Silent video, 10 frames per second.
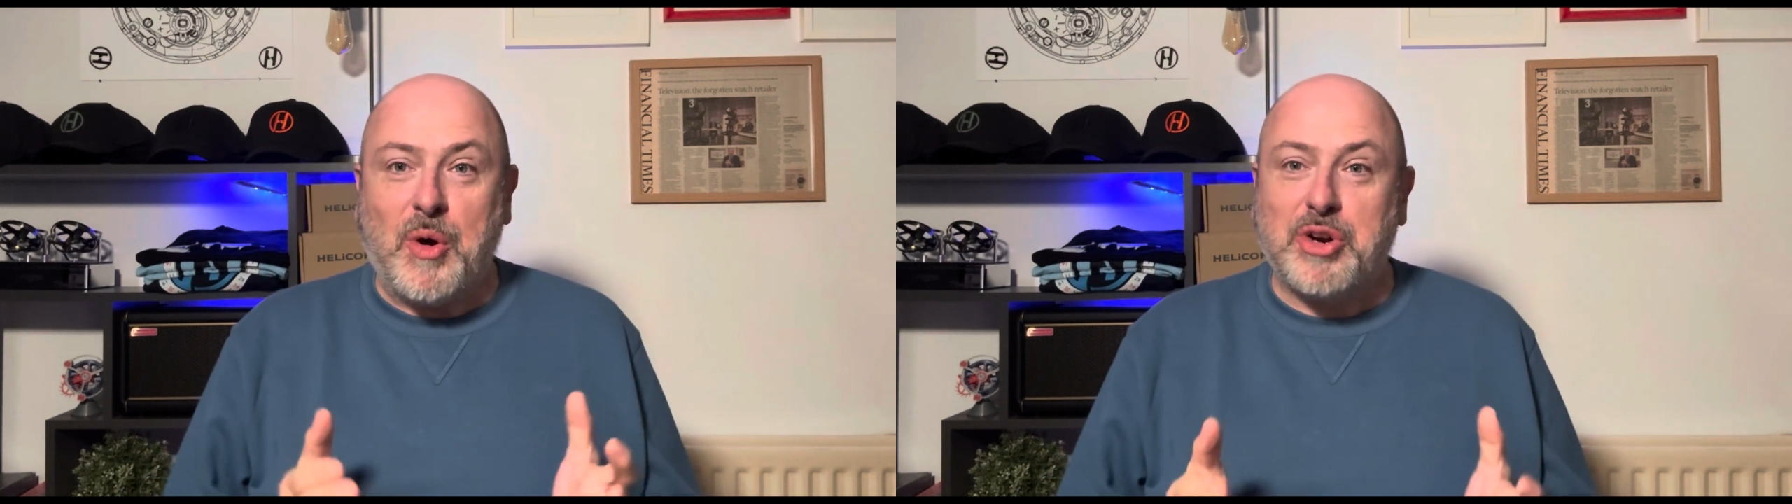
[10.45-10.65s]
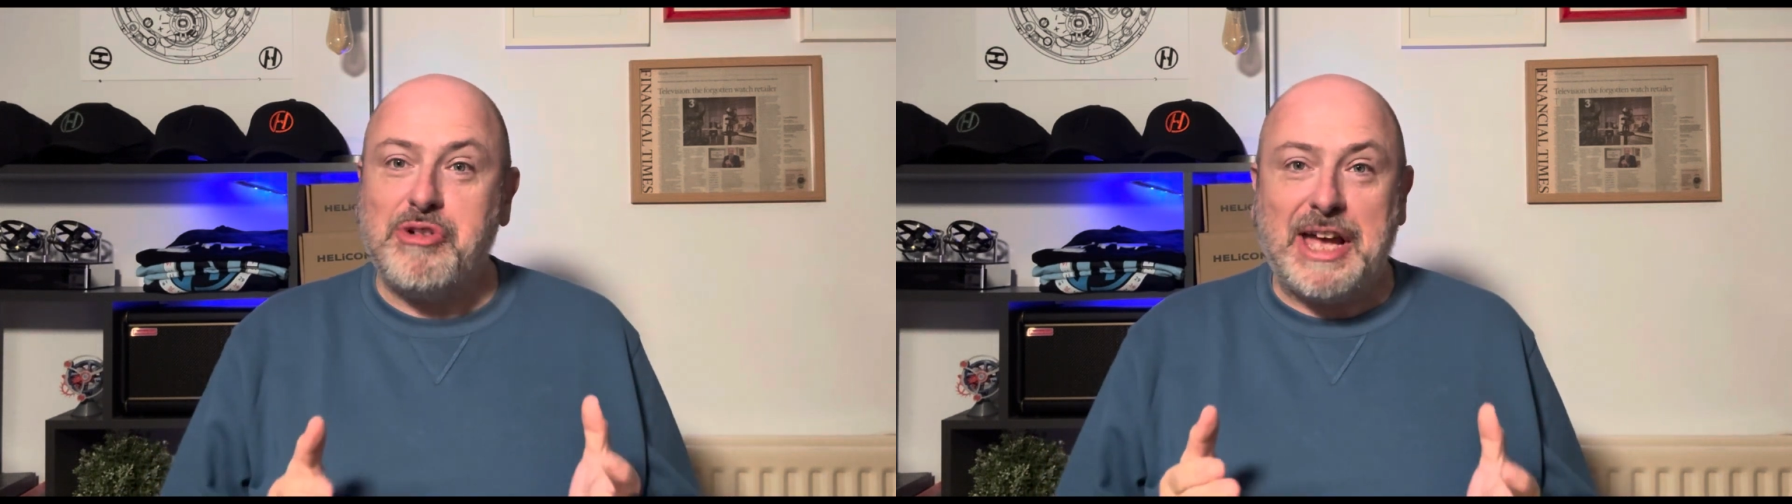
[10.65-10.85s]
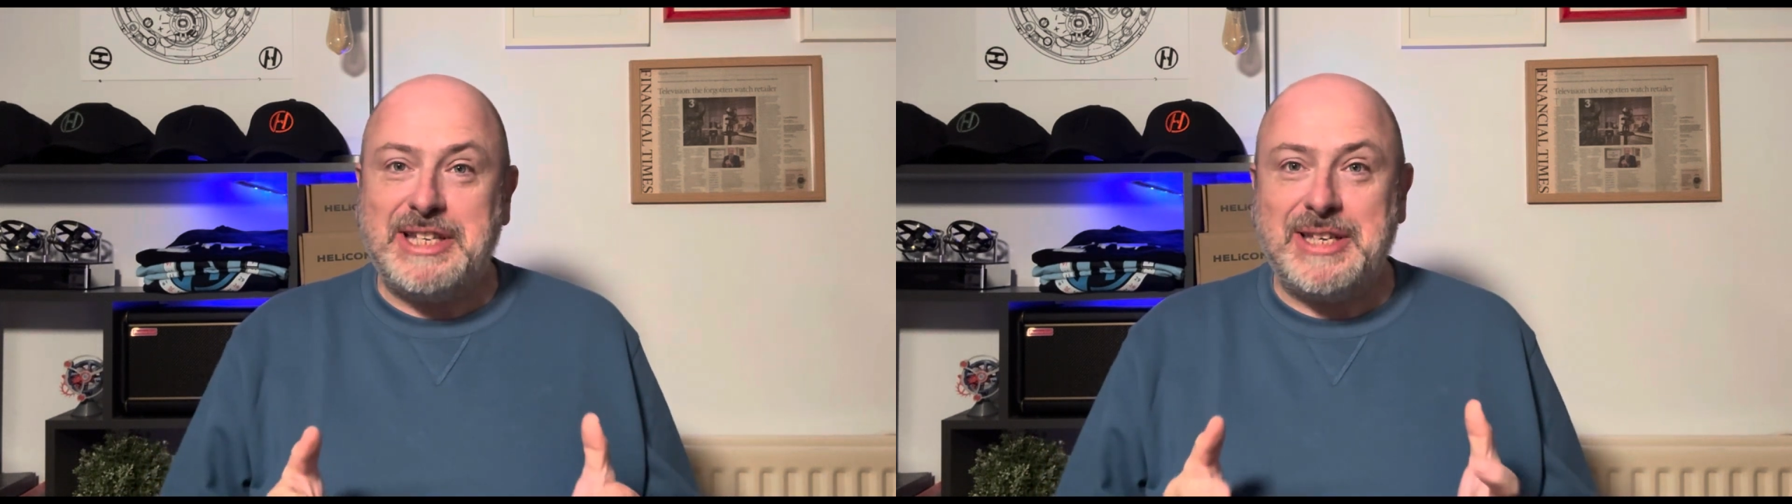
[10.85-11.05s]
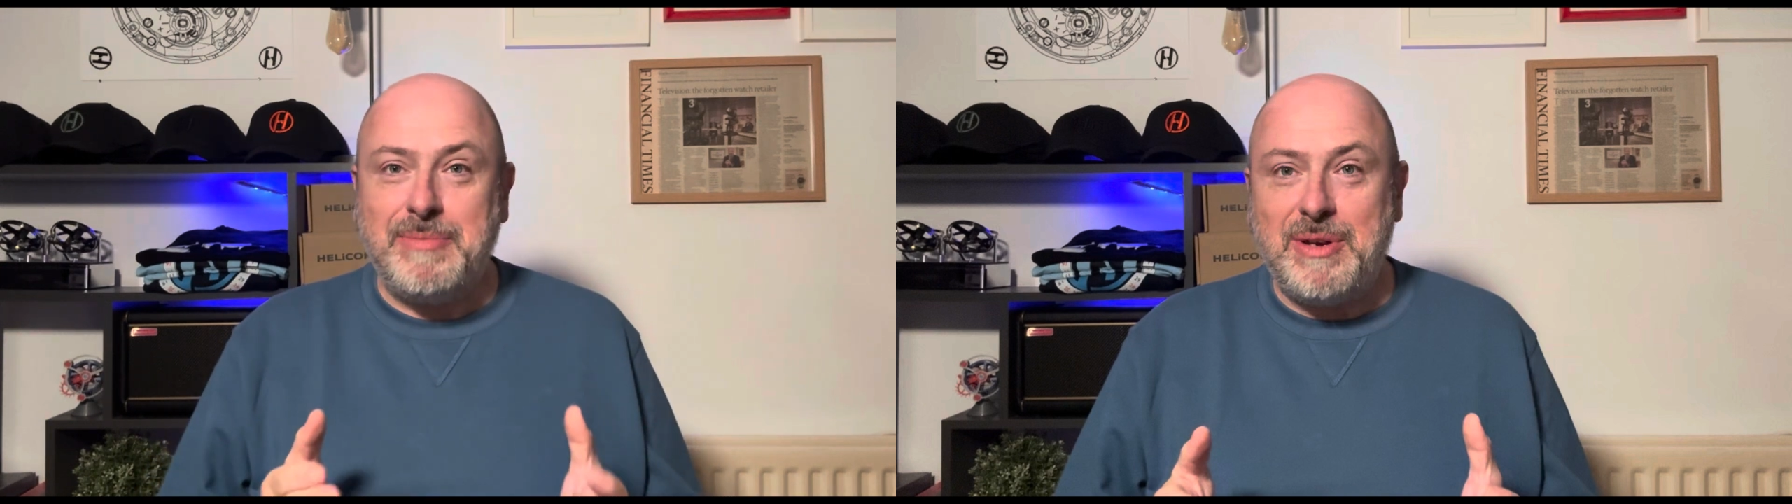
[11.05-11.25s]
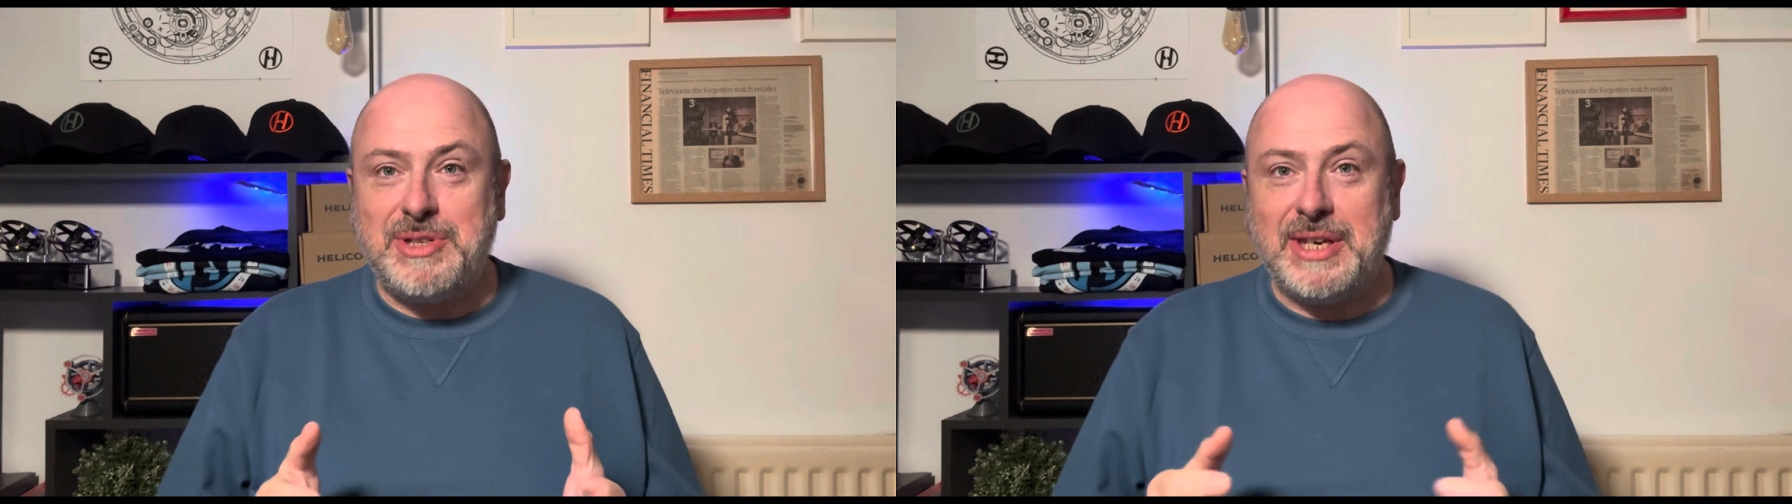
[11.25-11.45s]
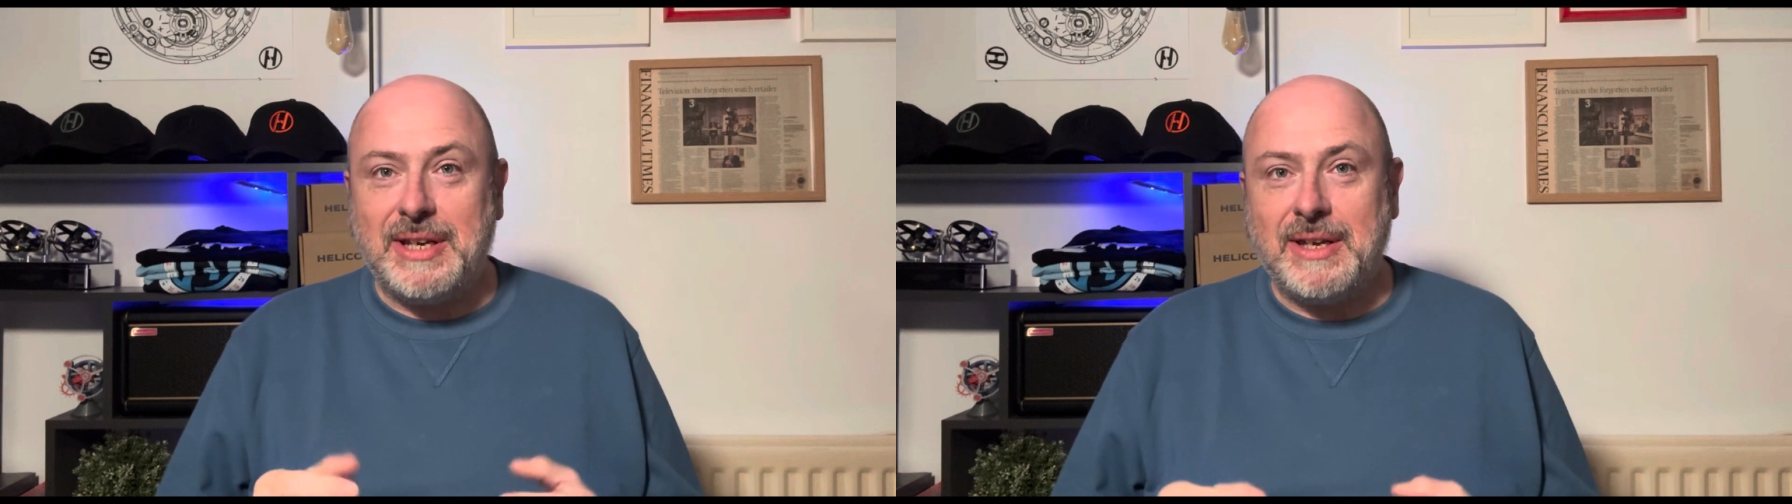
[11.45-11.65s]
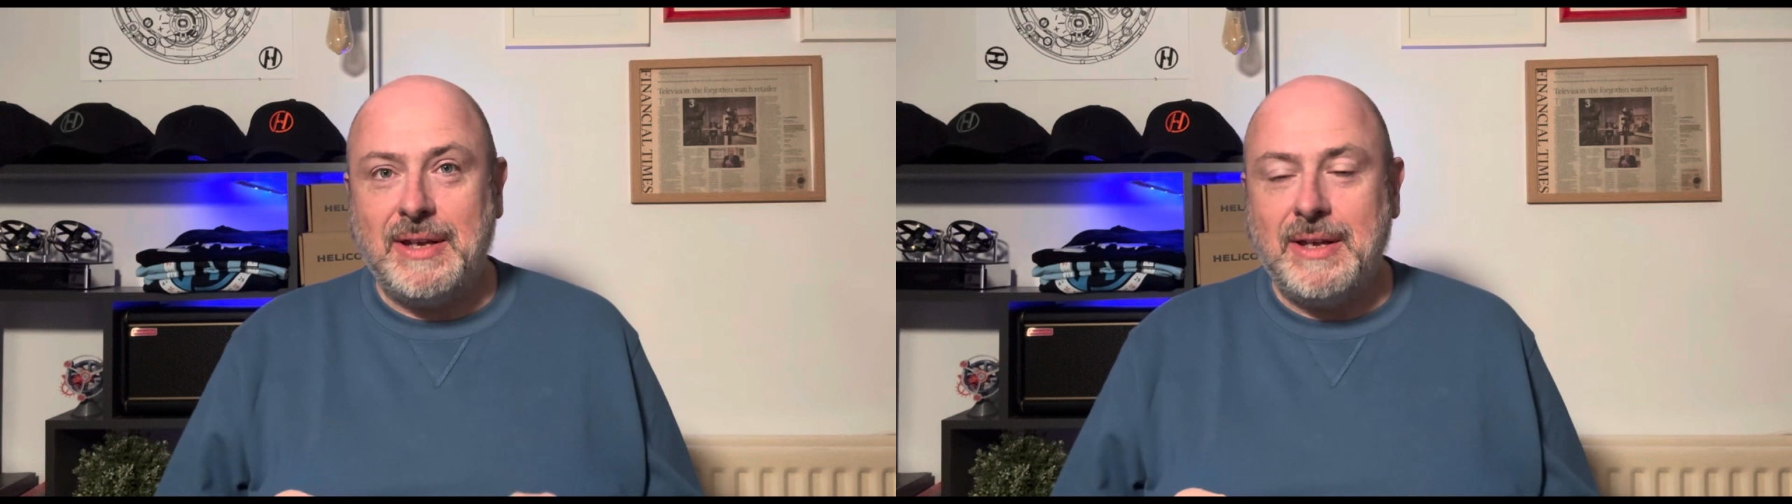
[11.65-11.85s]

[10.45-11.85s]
or creating music.